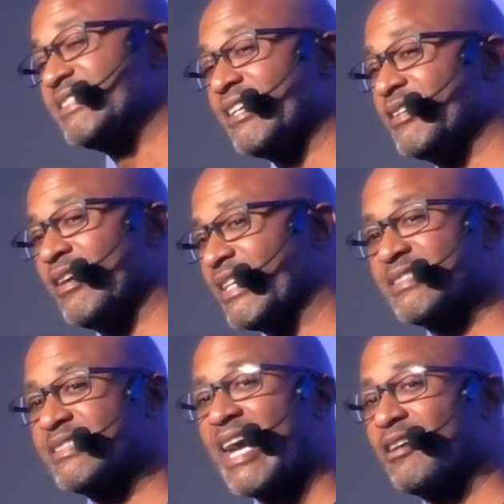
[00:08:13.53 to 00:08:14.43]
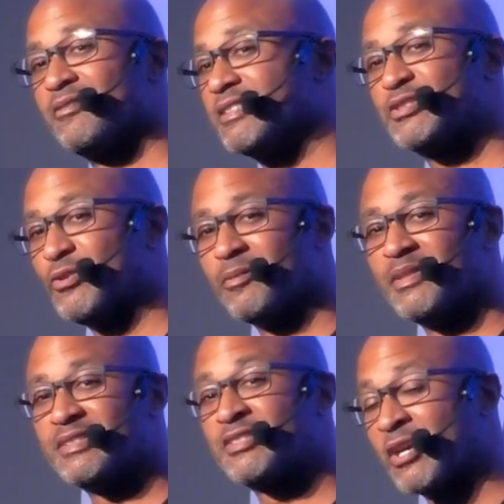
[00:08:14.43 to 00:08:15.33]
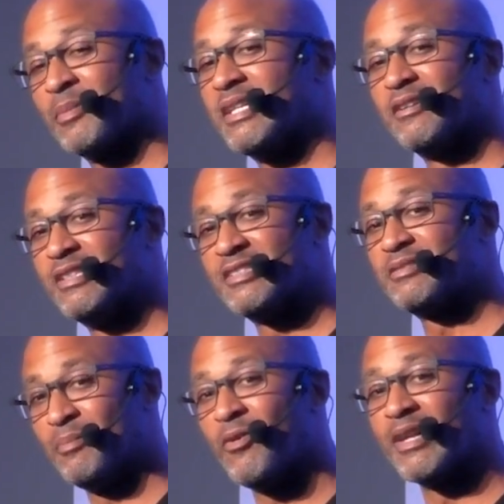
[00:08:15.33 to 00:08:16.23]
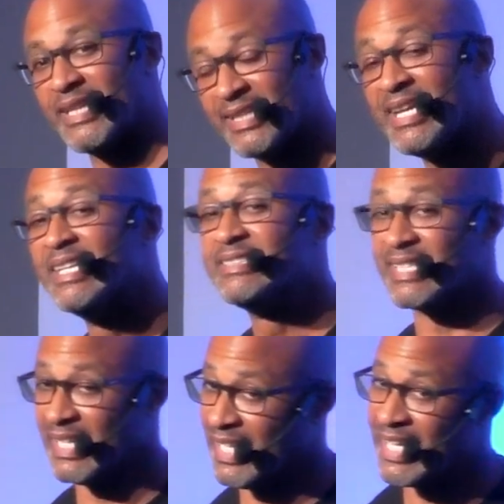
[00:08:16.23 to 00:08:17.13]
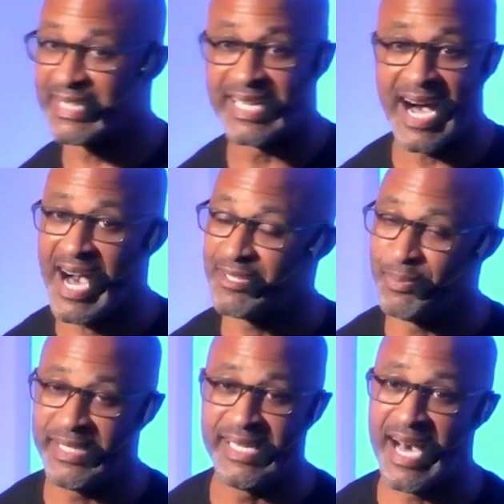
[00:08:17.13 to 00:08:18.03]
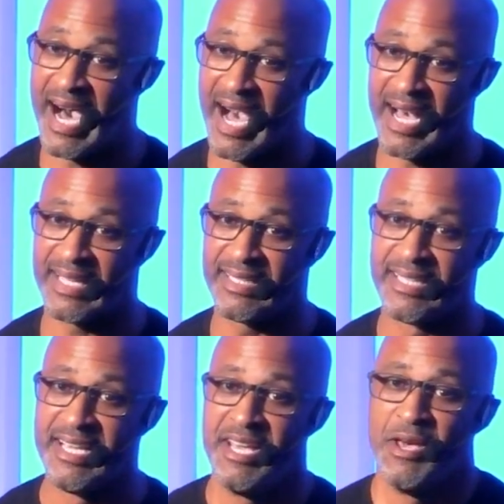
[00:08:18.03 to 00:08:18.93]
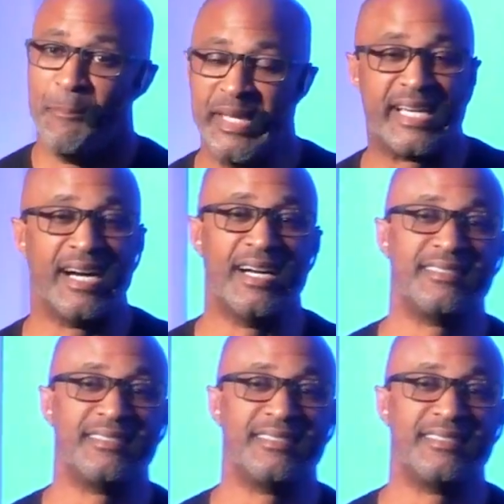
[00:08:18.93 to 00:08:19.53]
tell y'all that's the title of the sermon here this morning, to let God be God. Because